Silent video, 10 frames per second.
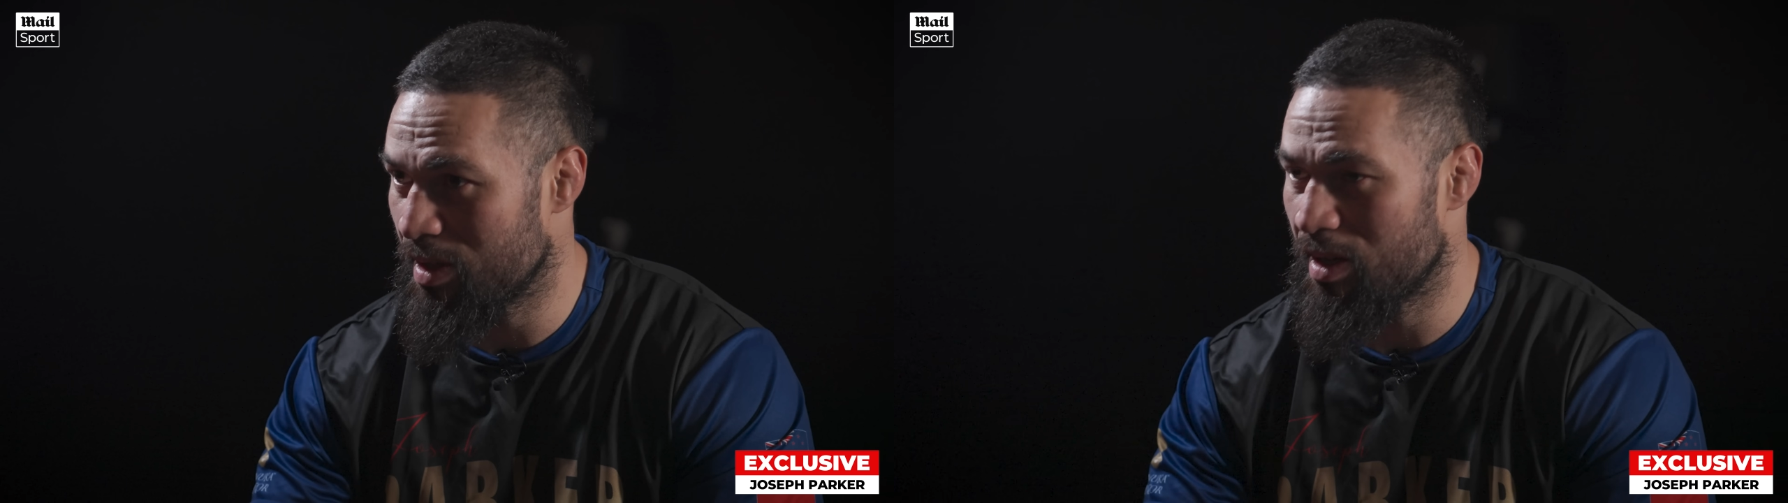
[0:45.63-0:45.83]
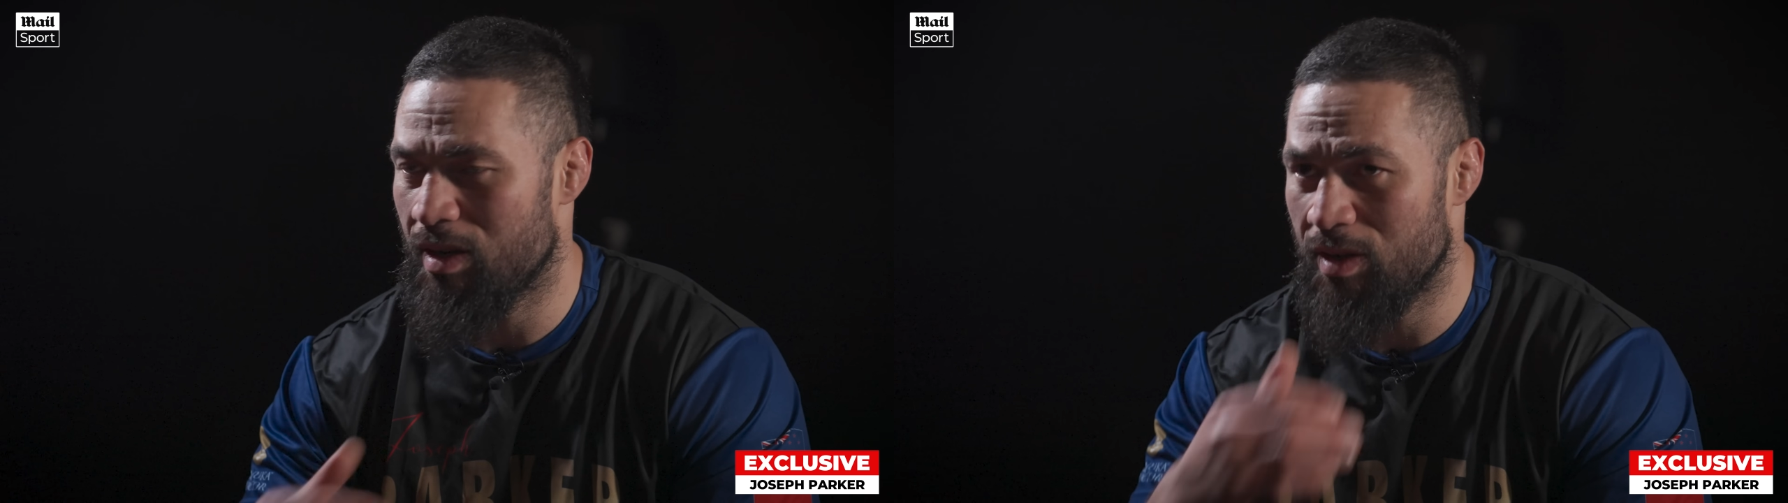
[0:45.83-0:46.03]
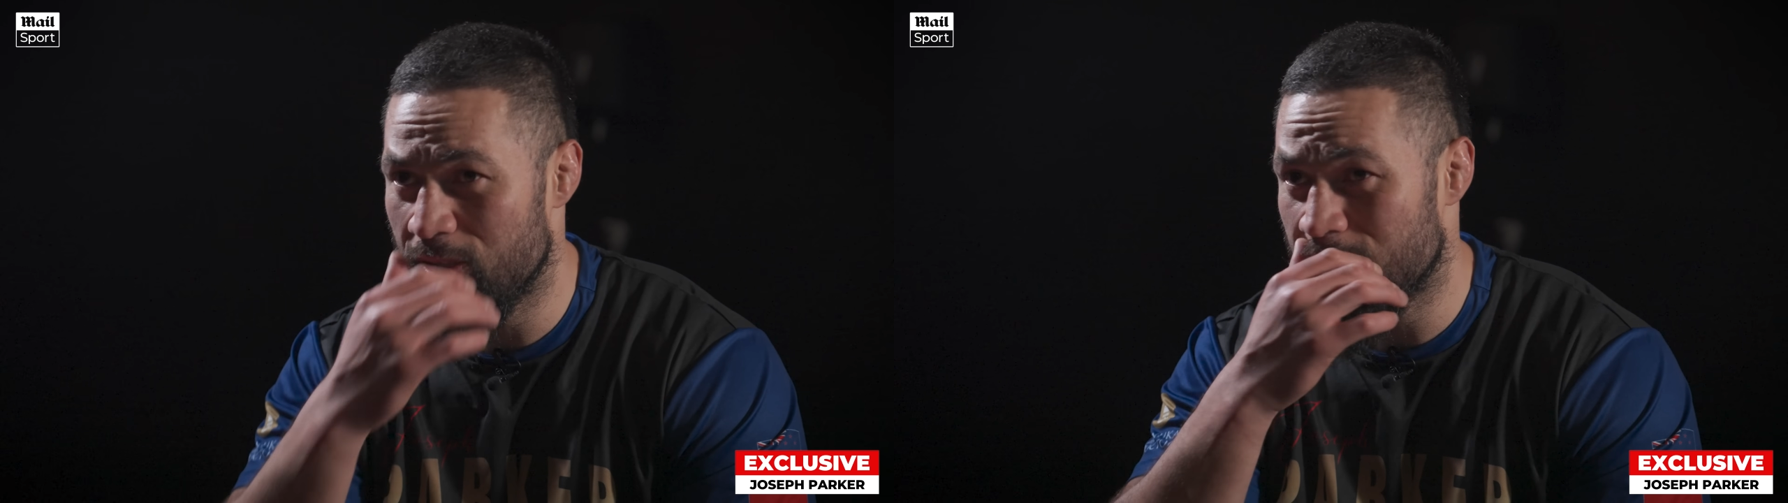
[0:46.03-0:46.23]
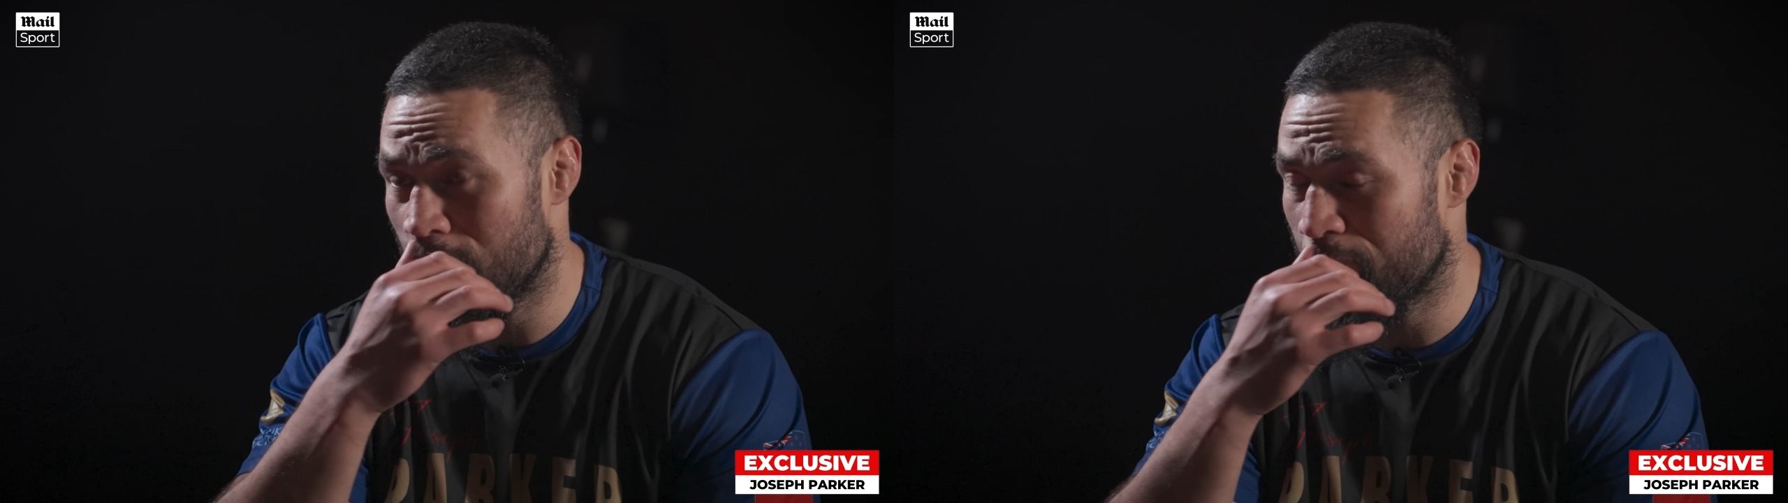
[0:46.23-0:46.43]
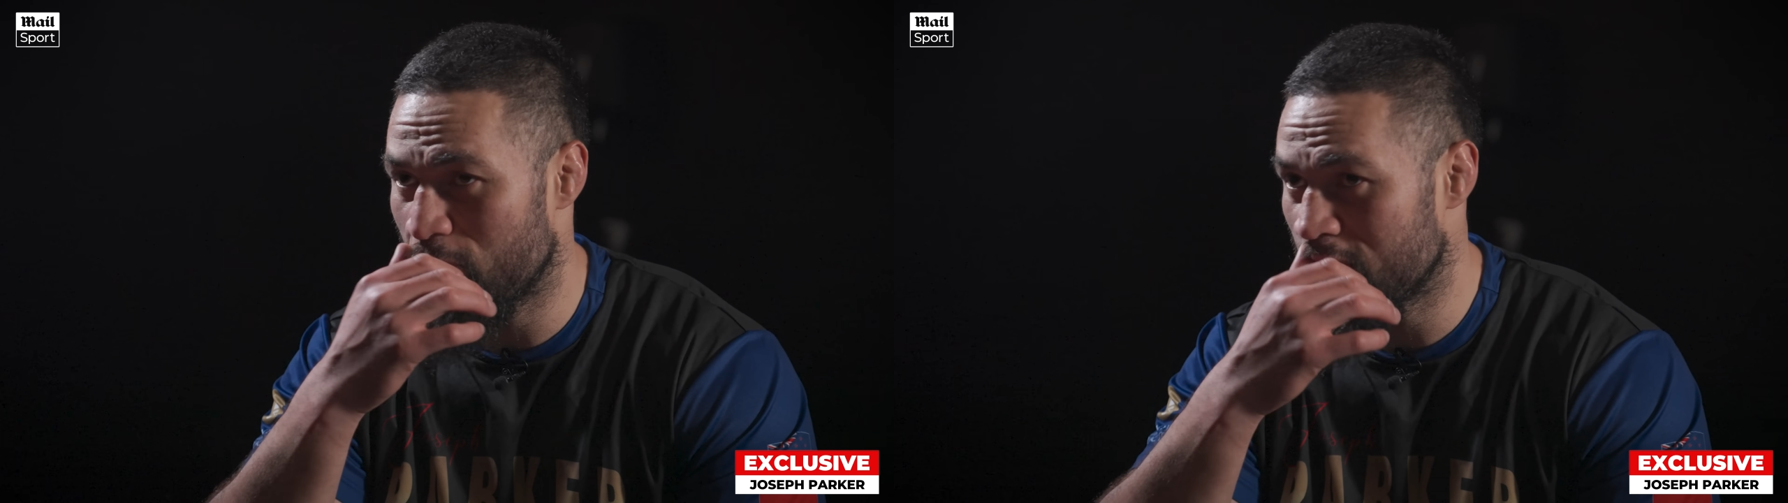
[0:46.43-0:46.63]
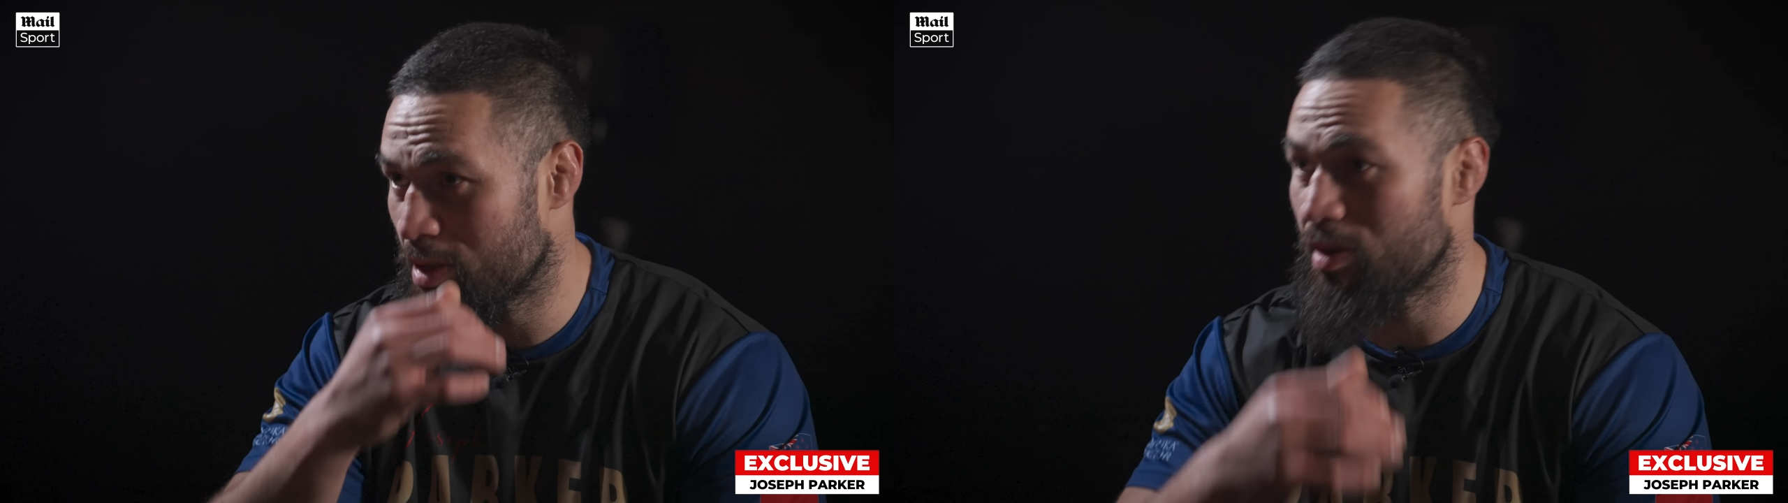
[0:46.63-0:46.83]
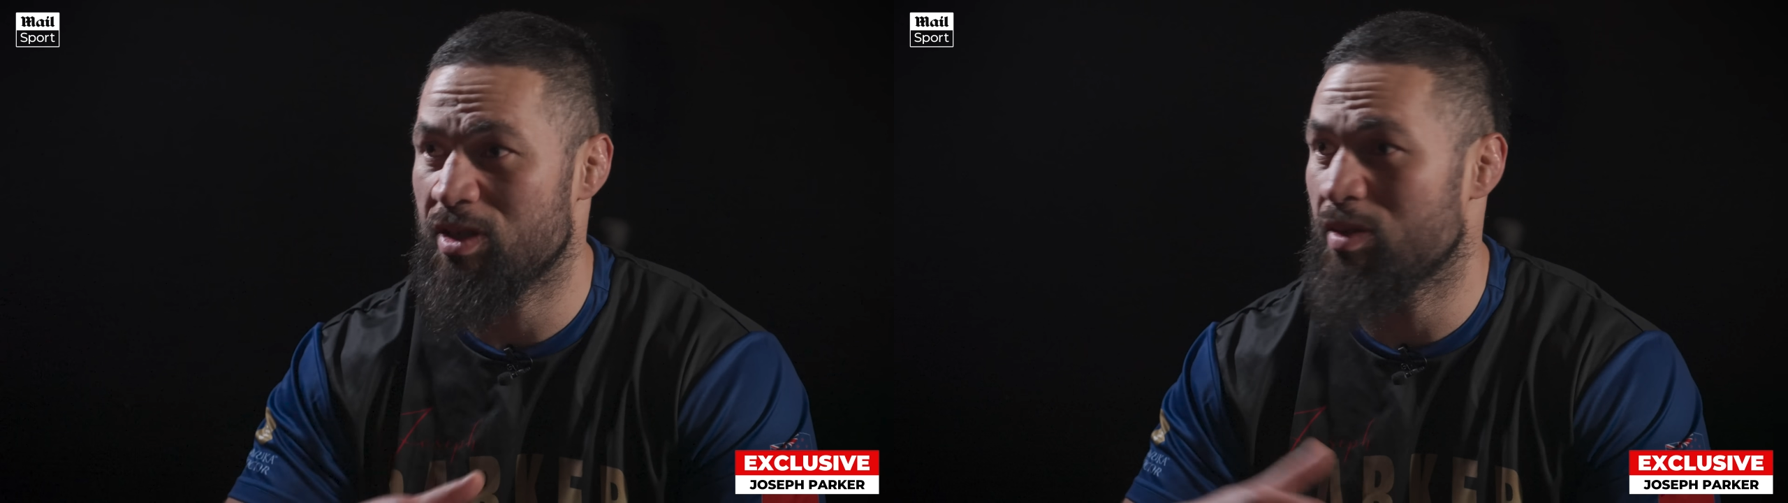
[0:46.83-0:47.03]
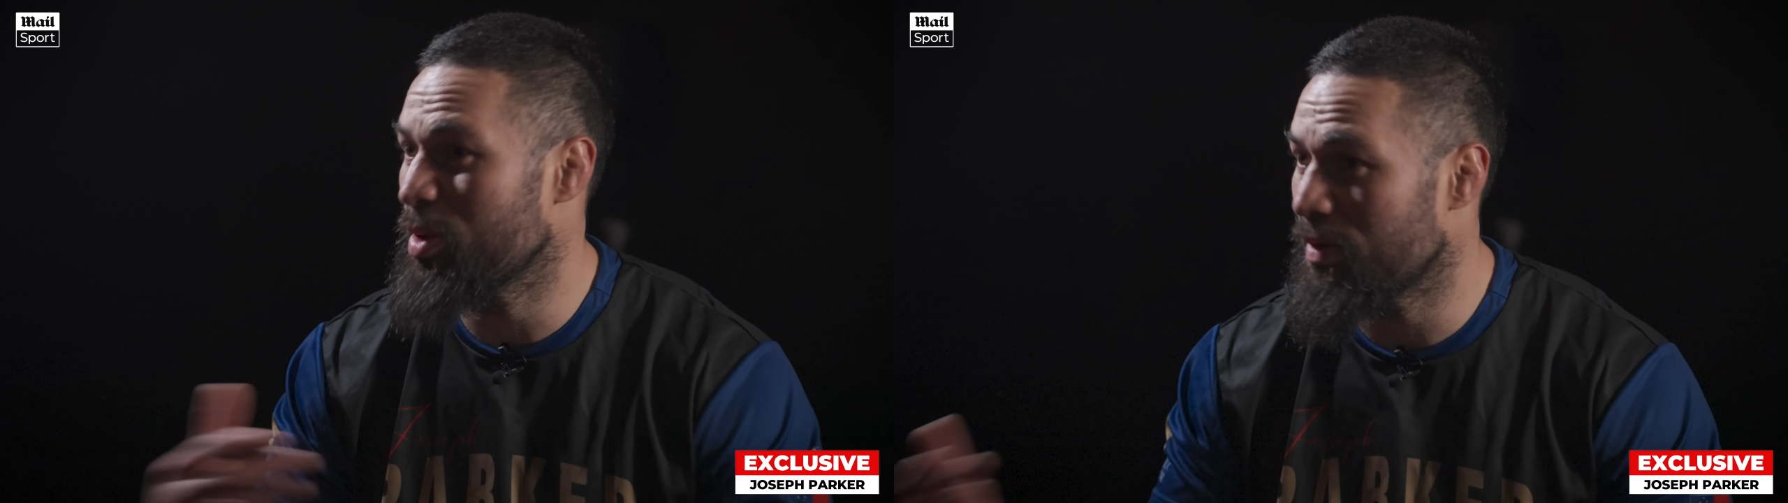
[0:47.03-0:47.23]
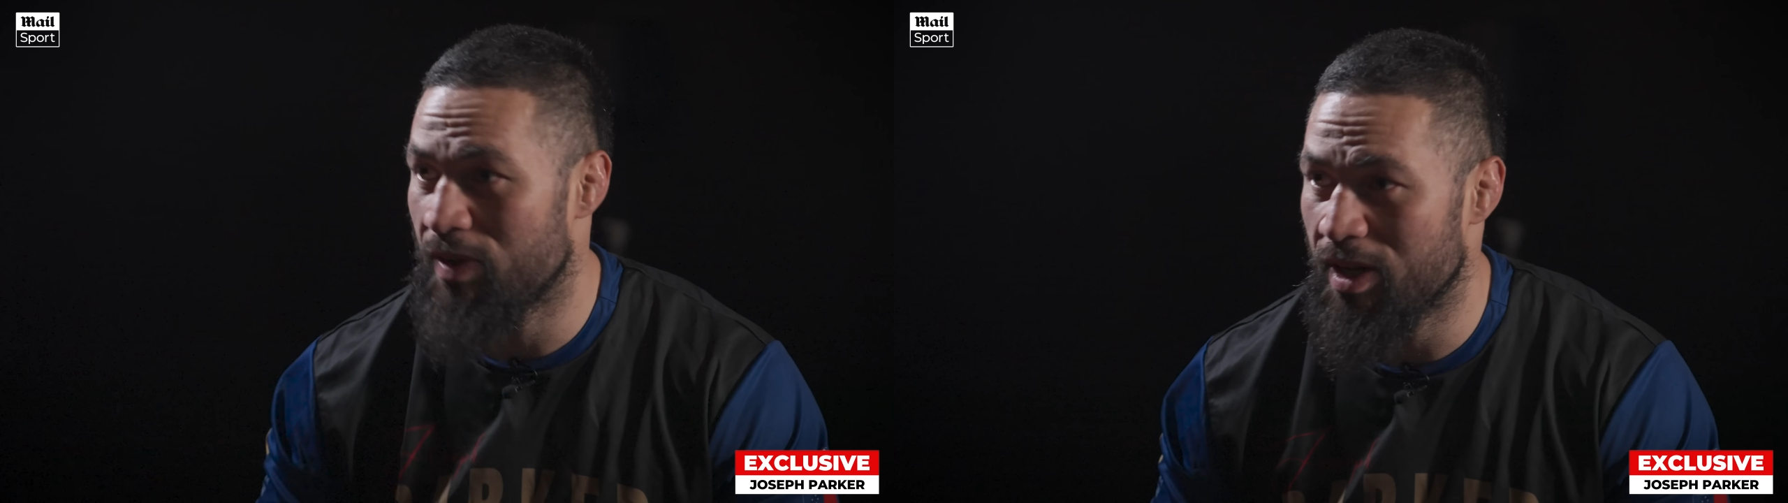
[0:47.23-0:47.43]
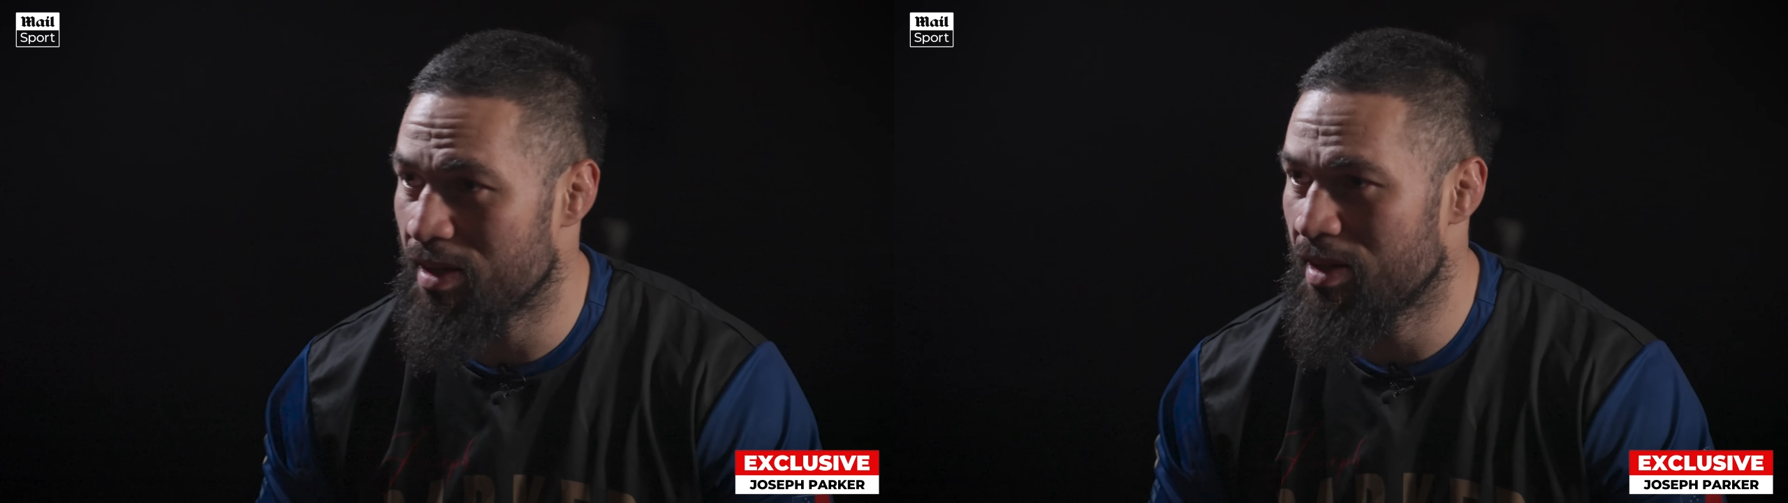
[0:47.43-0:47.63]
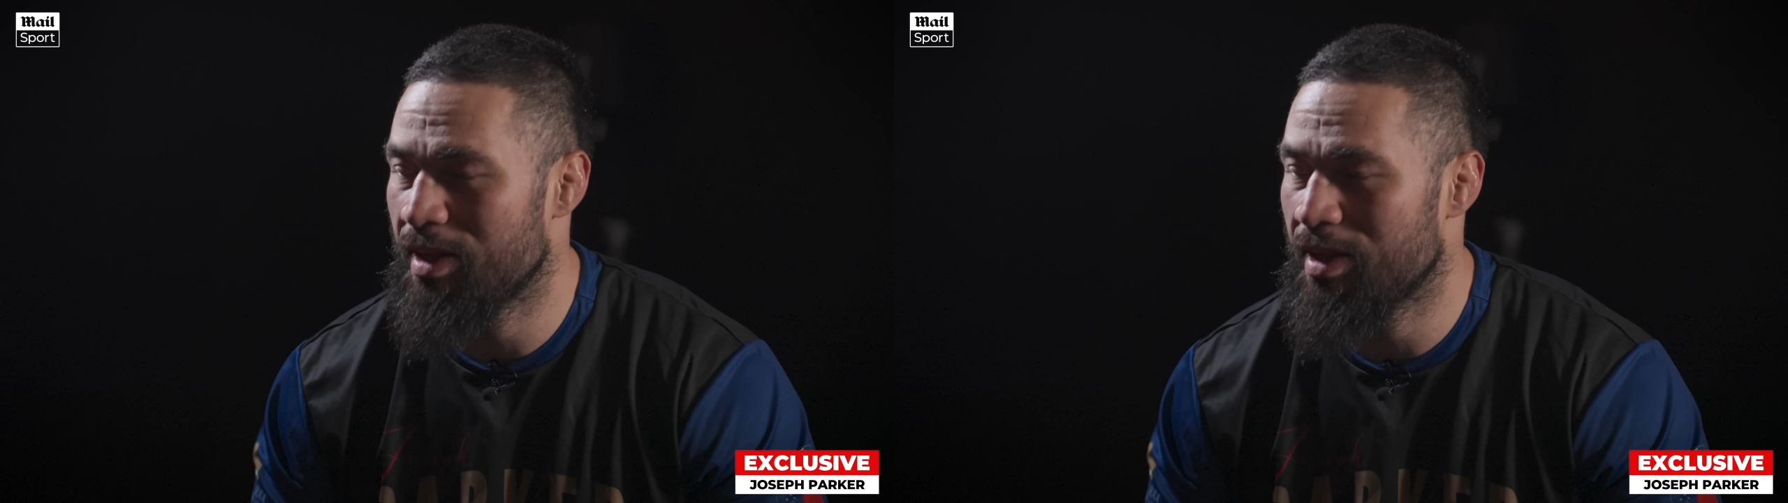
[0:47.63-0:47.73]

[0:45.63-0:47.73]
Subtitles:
And I know there's a lot of pressure going into a big fight.